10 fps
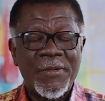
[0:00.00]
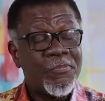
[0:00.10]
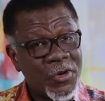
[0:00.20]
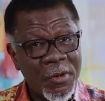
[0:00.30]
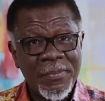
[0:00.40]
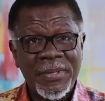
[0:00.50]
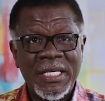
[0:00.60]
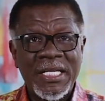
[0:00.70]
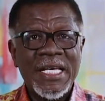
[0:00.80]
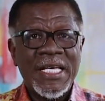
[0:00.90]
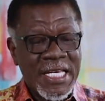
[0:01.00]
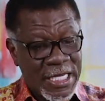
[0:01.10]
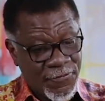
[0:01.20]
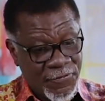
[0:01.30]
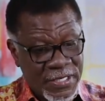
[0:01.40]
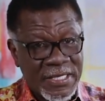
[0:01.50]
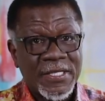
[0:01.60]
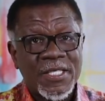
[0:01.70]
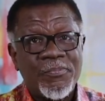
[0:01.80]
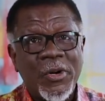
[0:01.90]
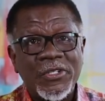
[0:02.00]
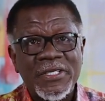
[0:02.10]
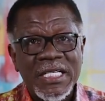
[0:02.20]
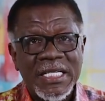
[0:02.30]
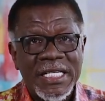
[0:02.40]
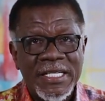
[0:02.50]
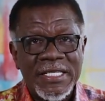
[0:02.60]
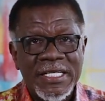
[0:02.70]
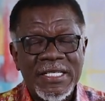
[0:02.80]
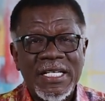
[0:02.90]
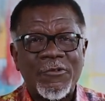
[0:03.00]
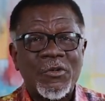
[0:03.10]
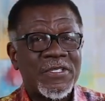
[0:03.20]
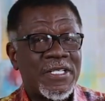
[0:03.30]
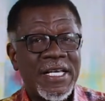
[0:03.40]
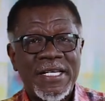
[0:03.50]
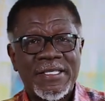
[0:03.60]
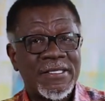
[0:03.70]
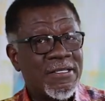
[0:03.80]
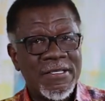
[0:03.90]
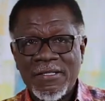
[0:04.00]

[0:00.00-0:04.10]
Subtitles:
And probably he had fixed a spot in Eden that was his